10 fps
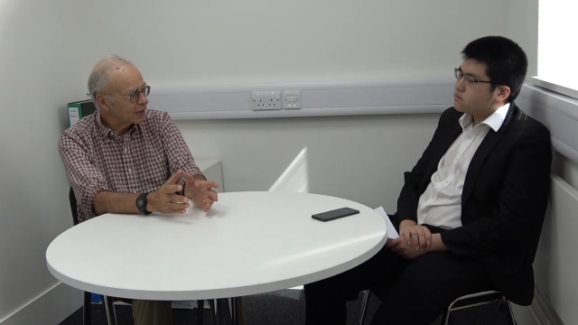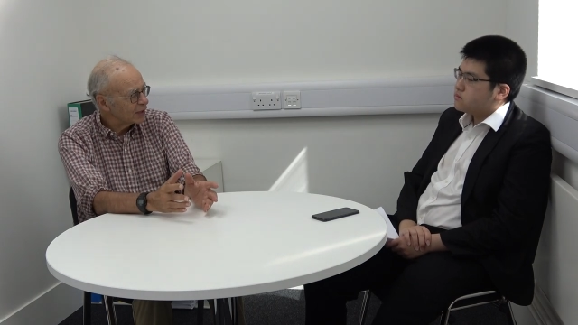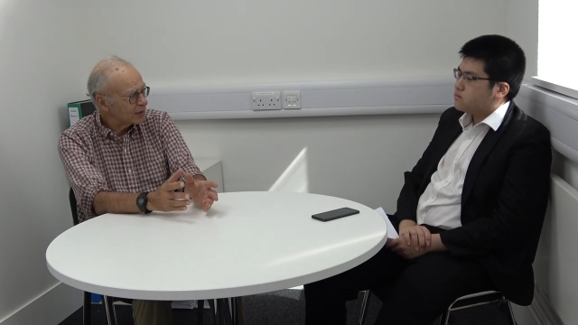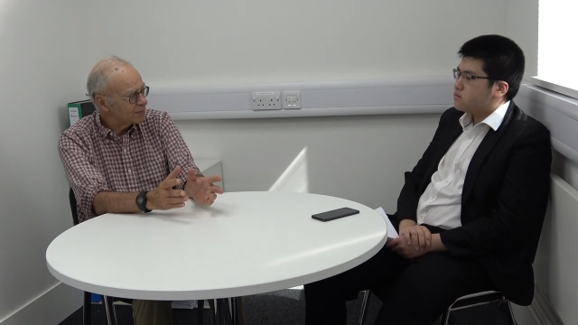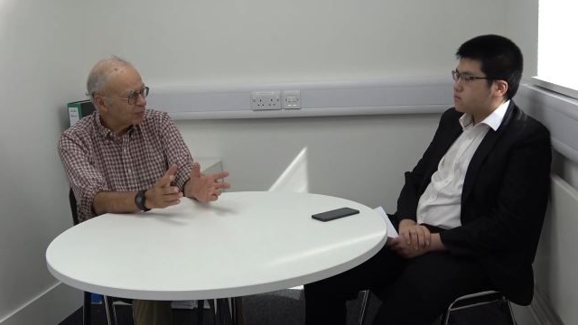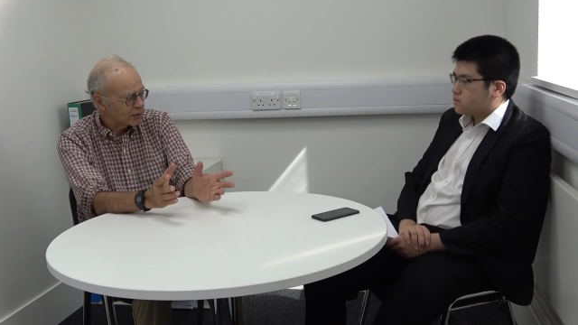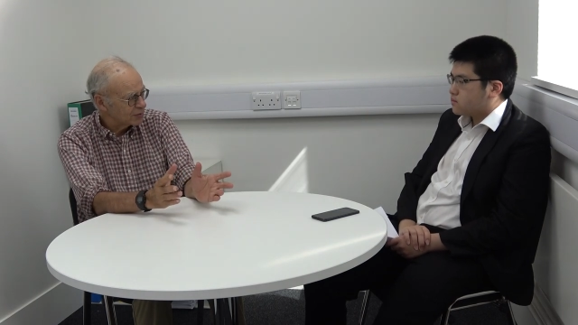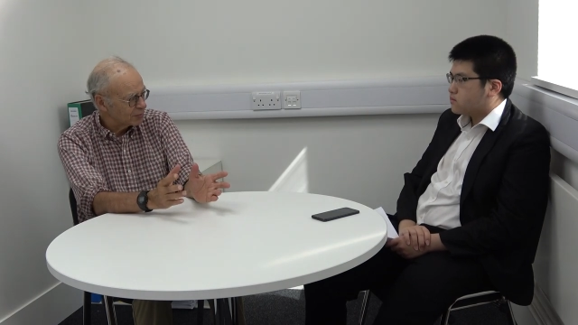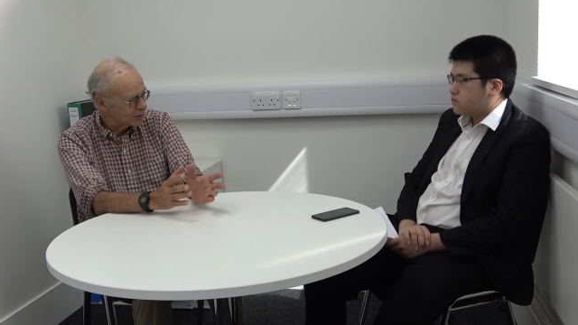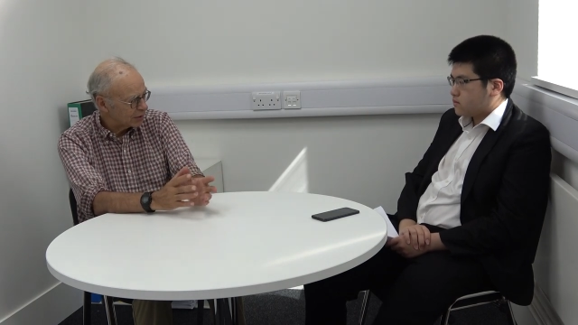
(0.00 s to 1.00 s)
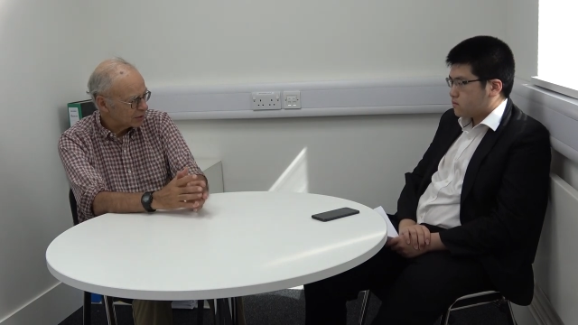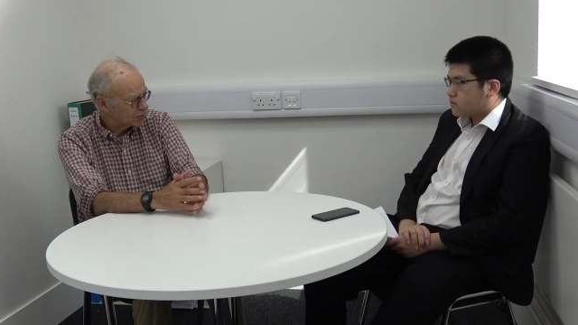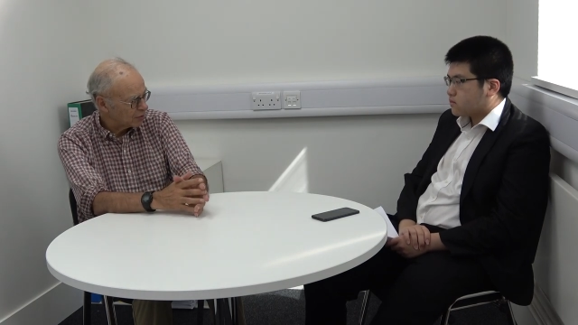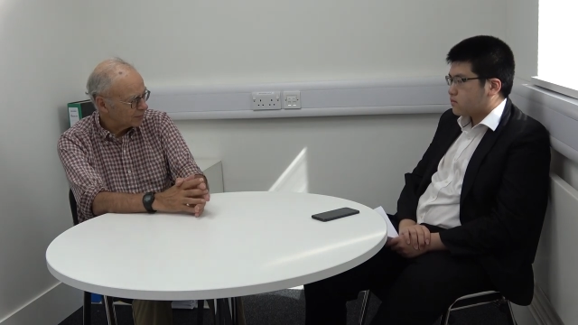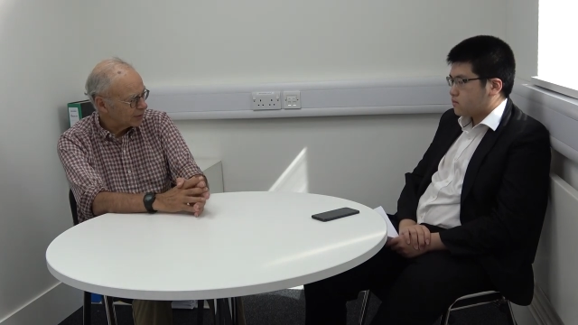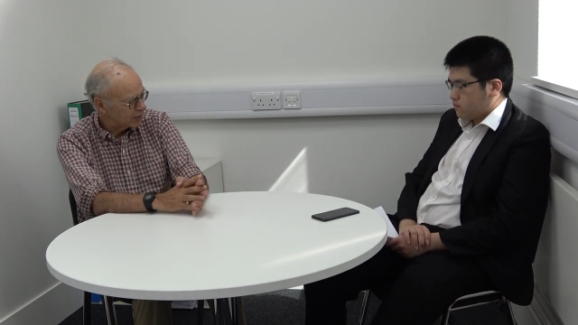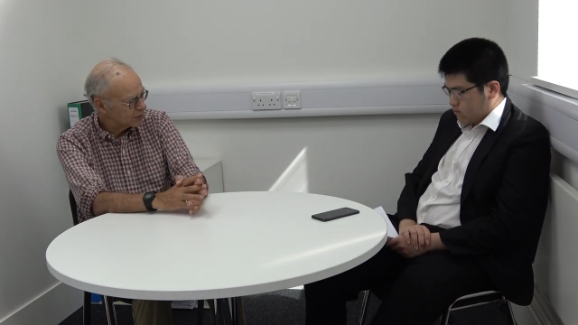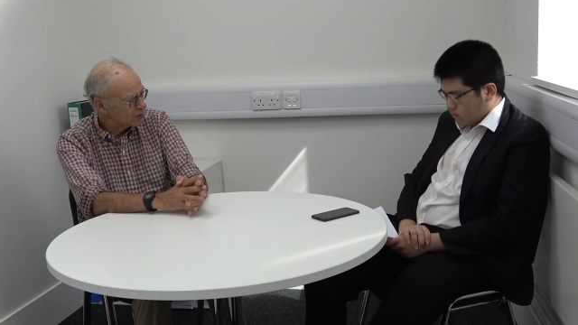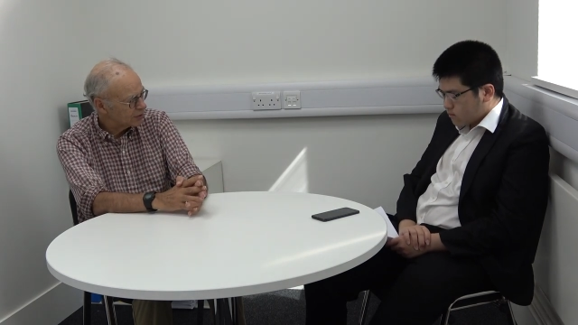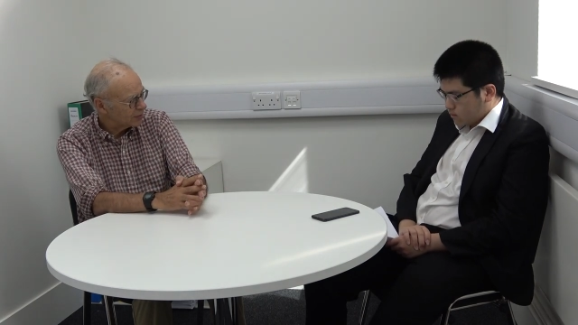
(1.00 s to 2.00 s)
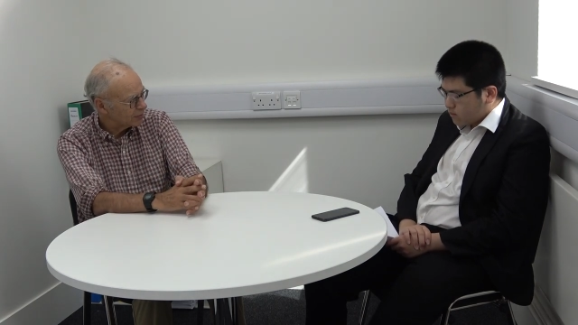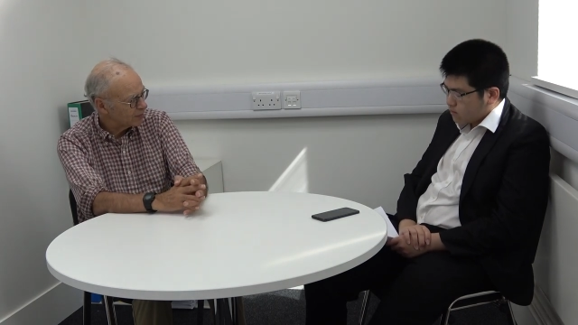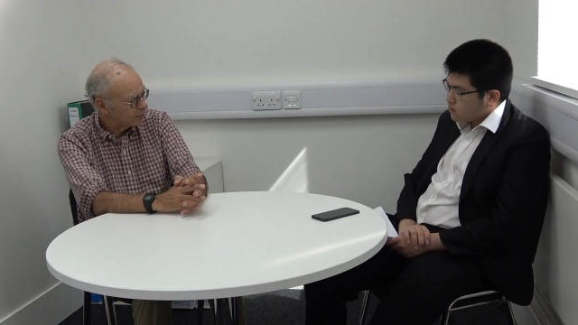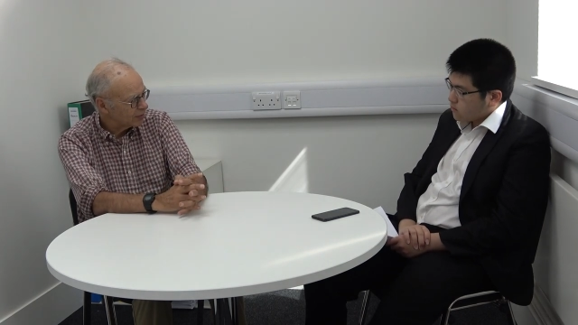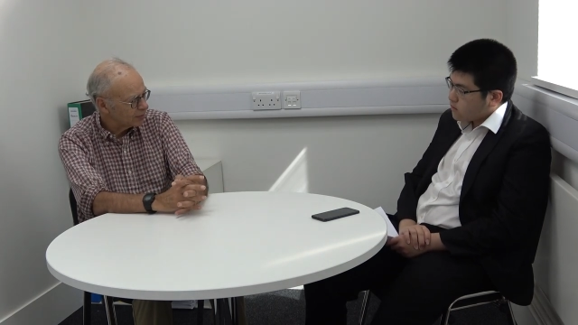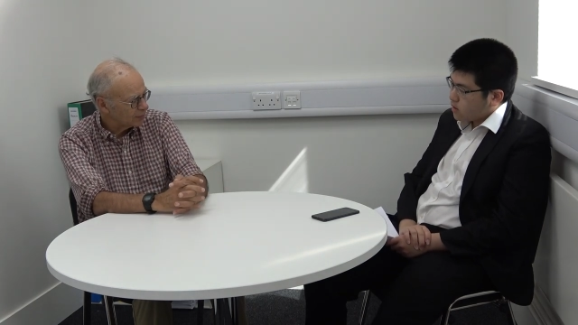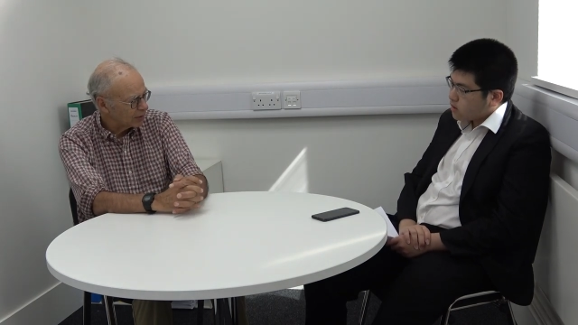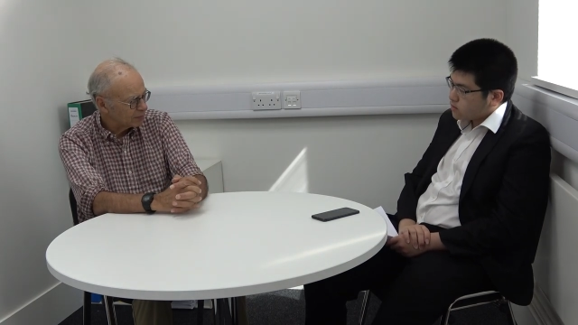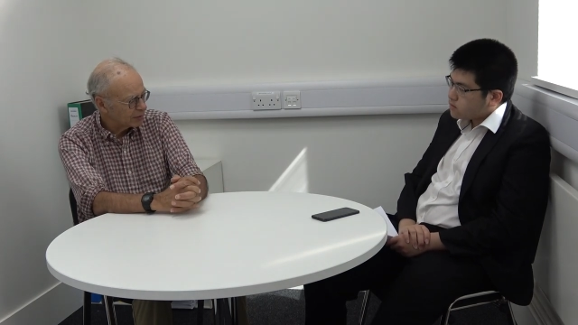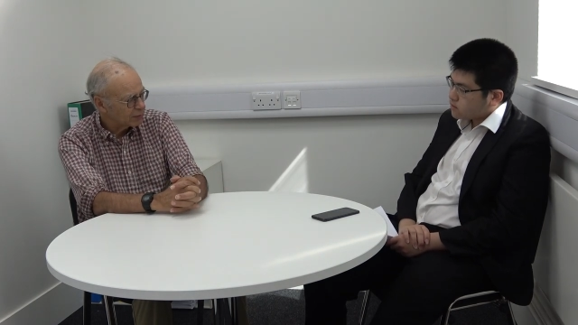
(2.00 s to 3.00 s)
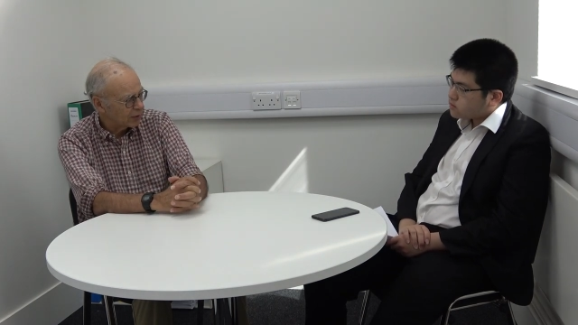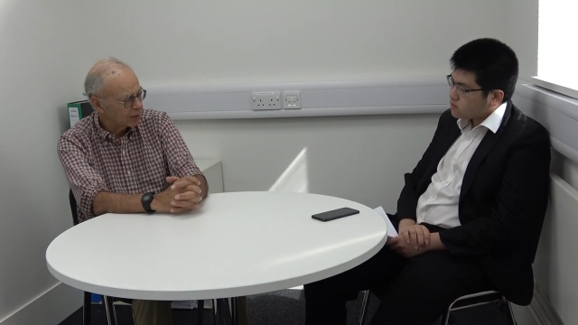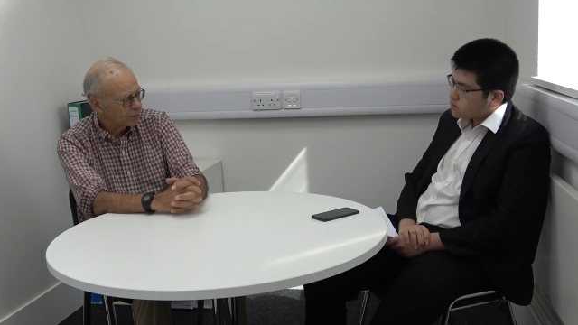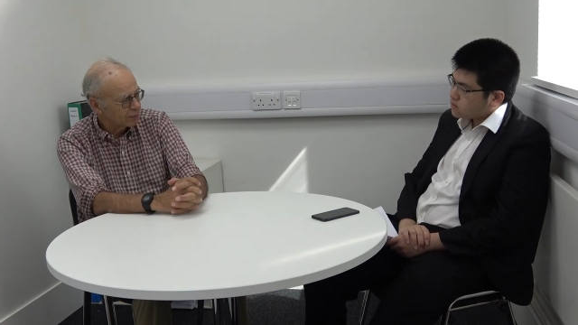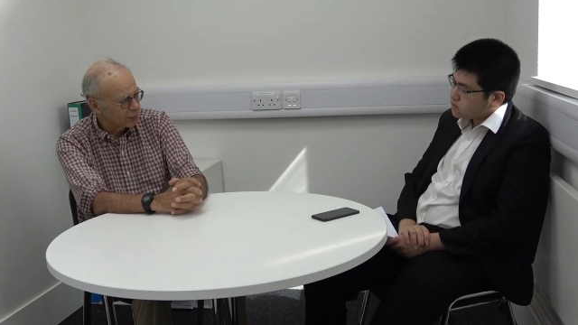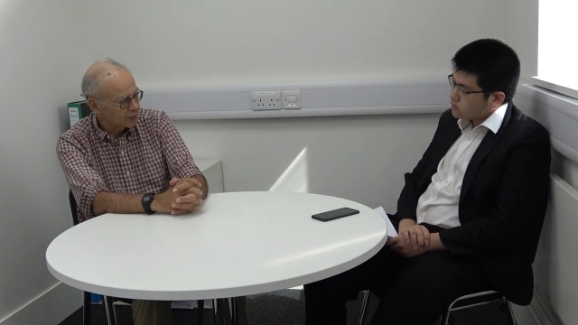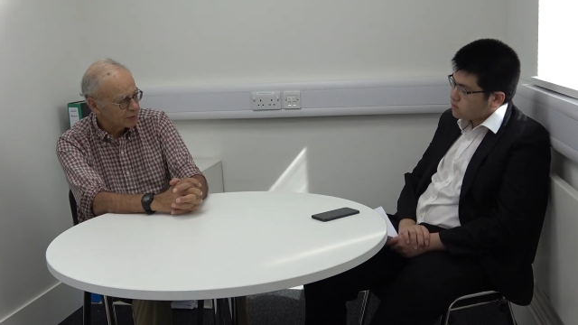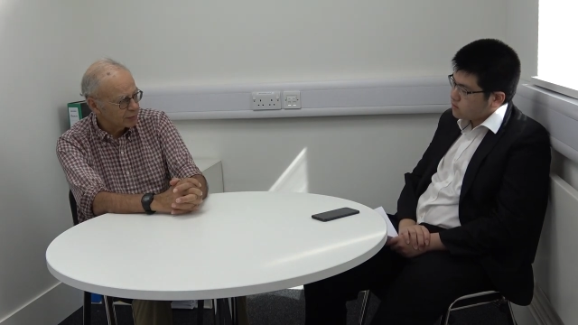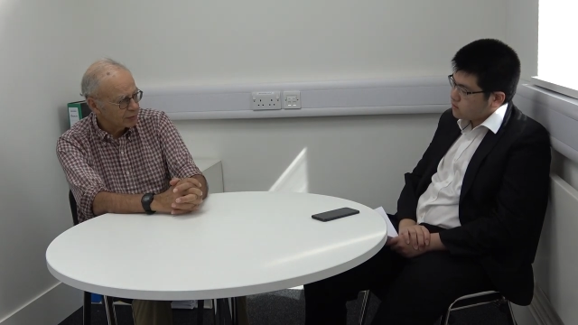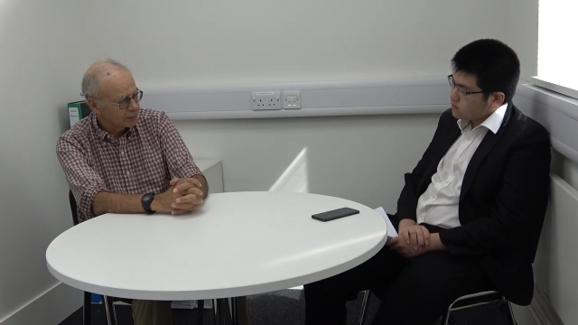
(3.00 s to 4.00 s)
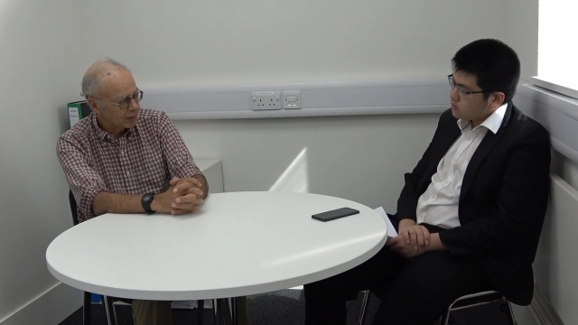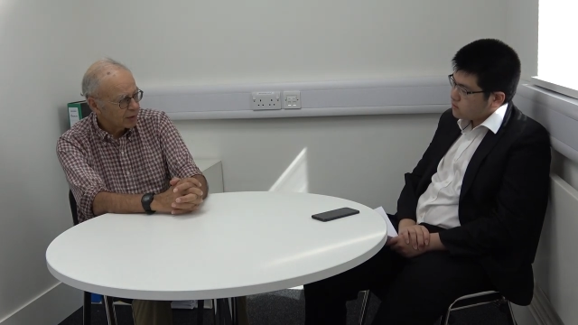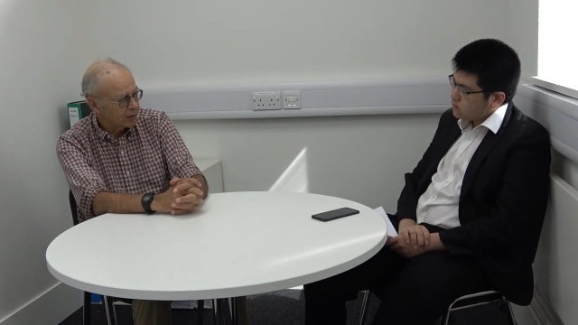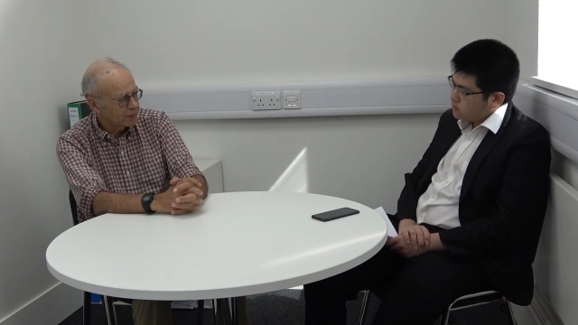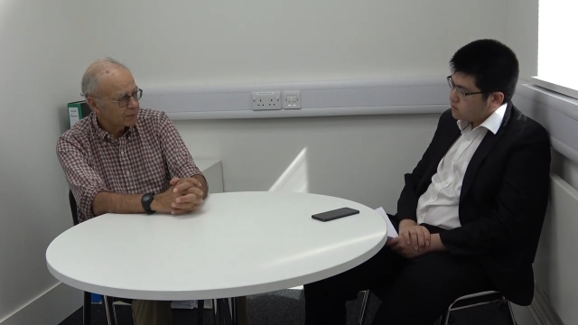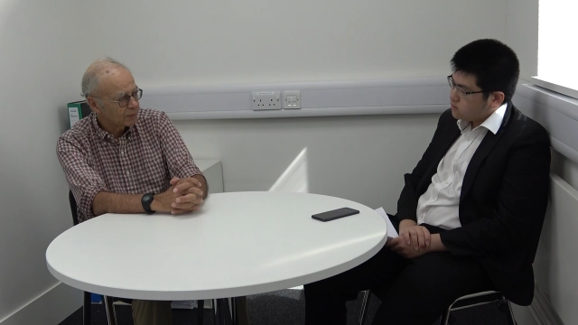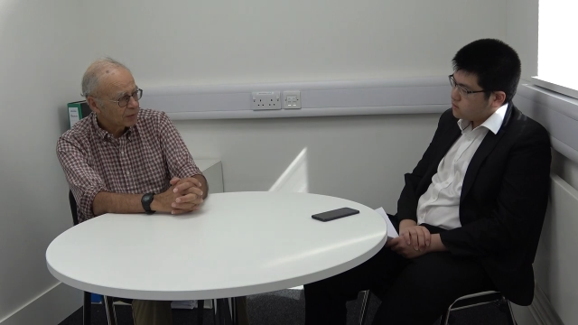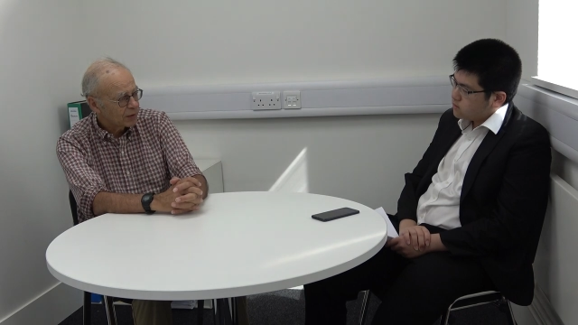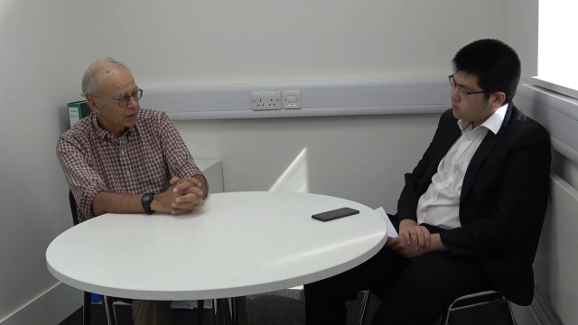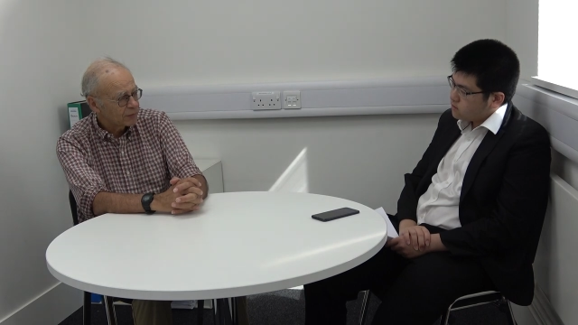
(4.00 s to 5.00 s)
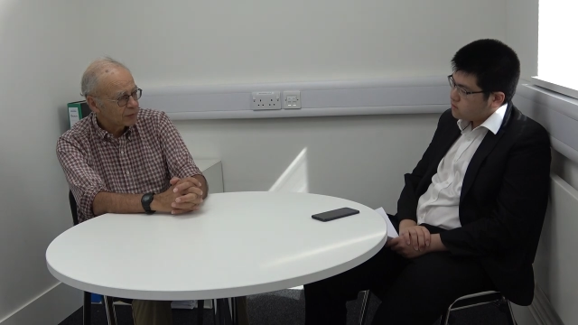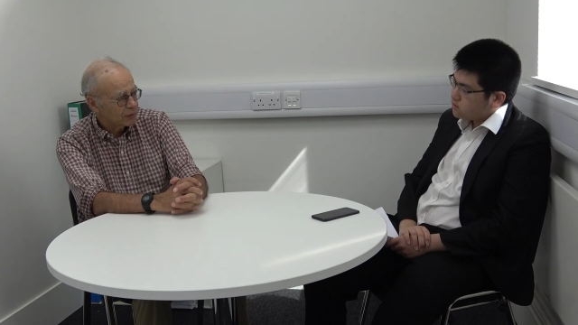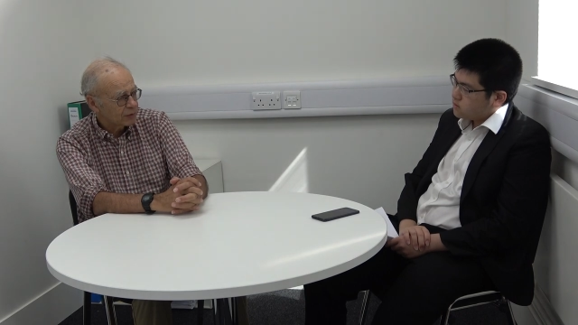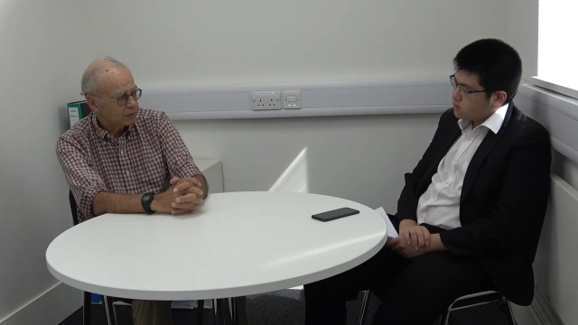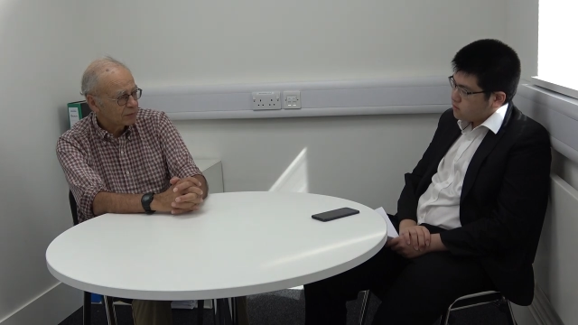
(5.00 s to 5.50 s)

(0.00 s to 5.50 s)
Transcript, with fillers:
Speaker 1: any possible such combination. Some of them might be quite plausible um, if you can